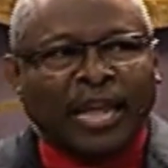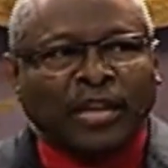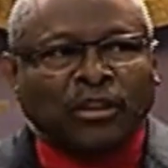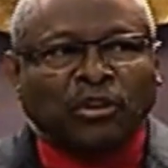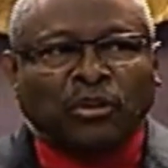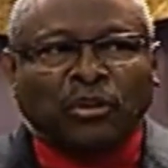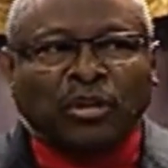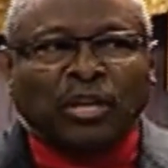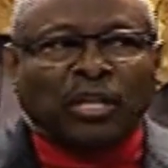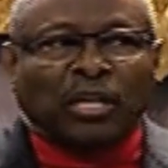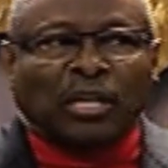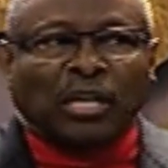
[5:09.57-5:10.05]
you
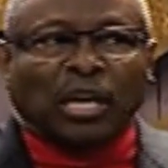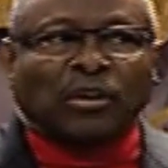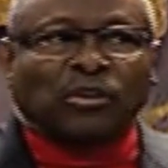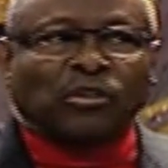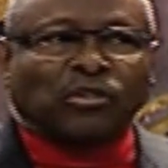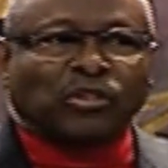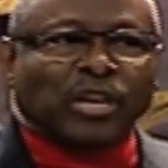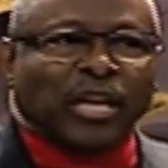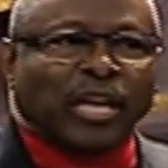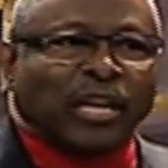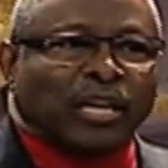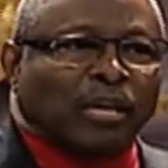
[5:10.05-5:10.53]
need an
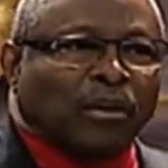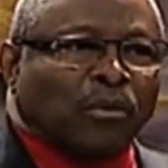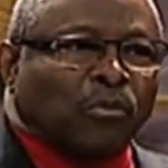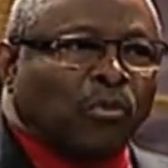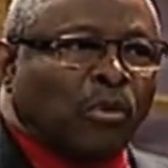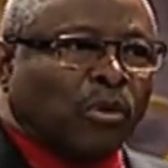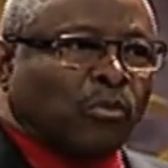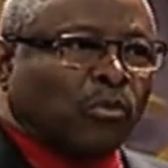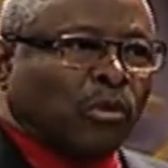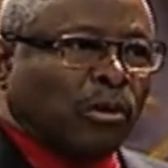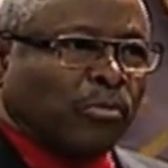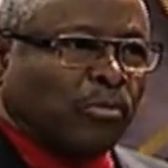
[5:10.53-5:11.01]
understanding of
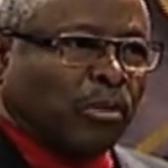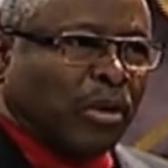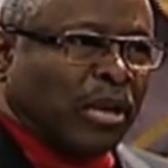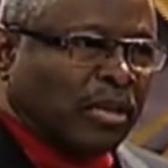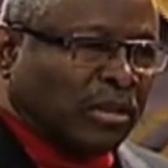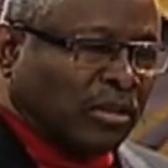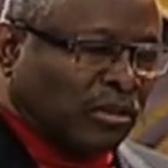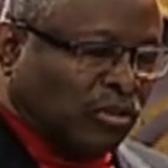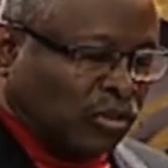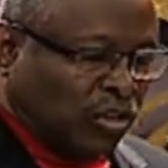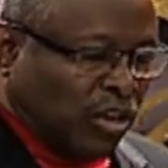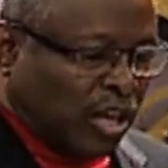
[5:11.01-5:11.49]
what
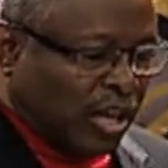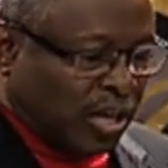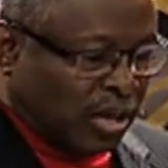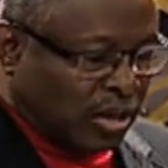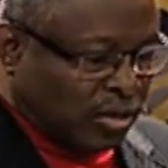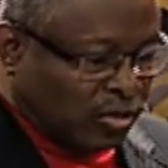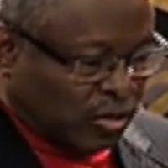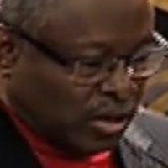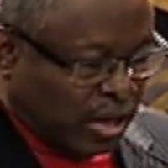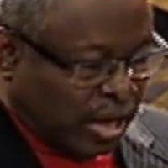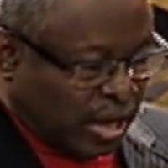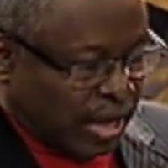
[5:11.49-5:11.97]
repentance
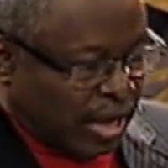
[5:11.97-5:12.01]
is.